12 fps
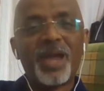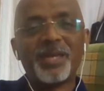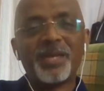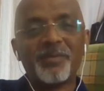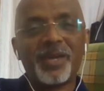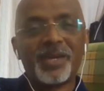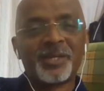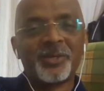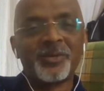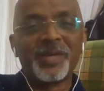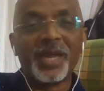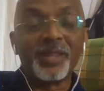
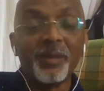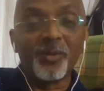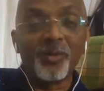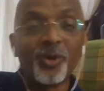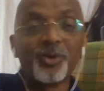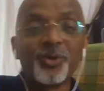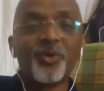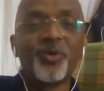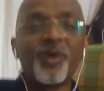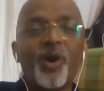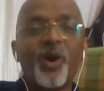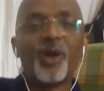pandemic, to get them
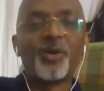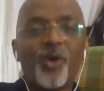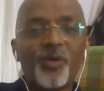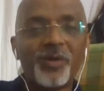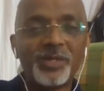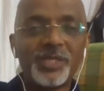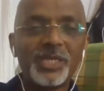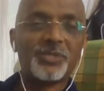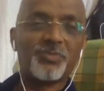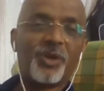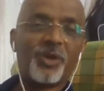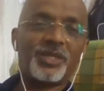go on
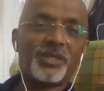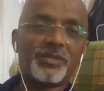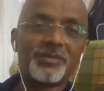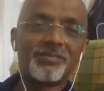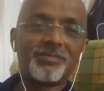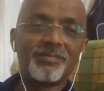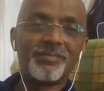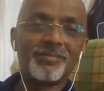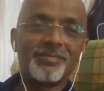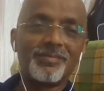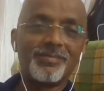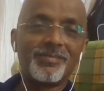overseas projects,
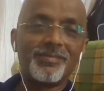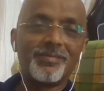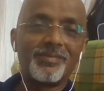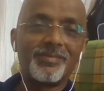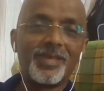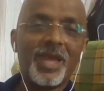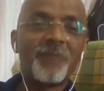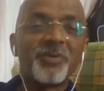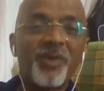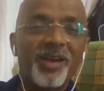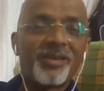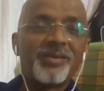
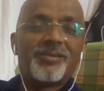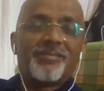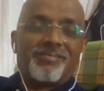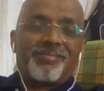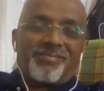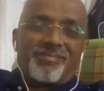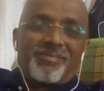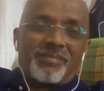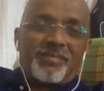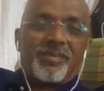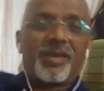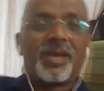everyone
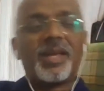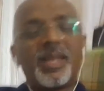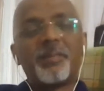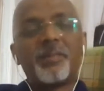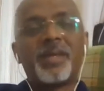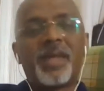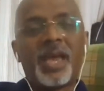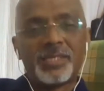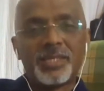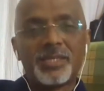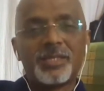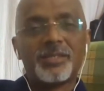a little bit
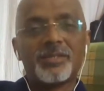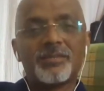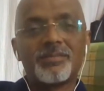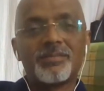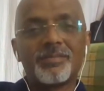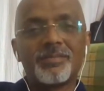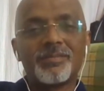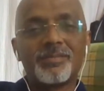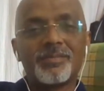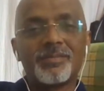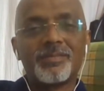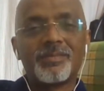hesitant.
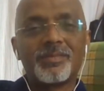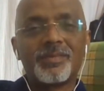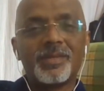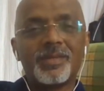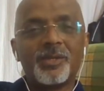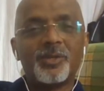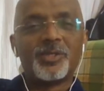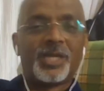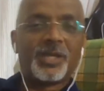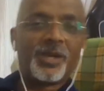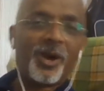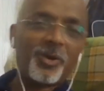You
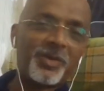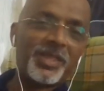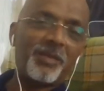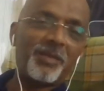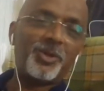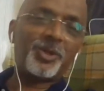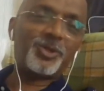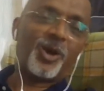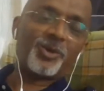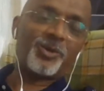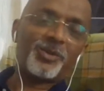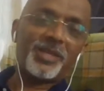sit down with them, you
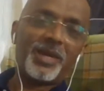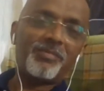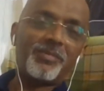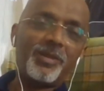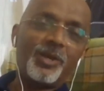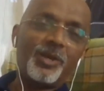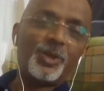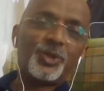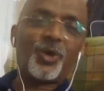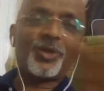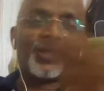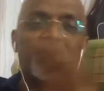talk to them, you
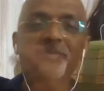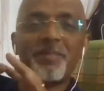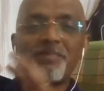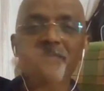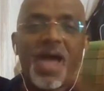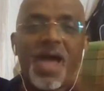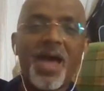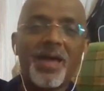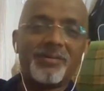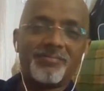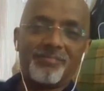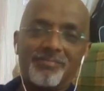show them the
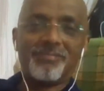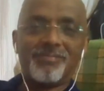plan.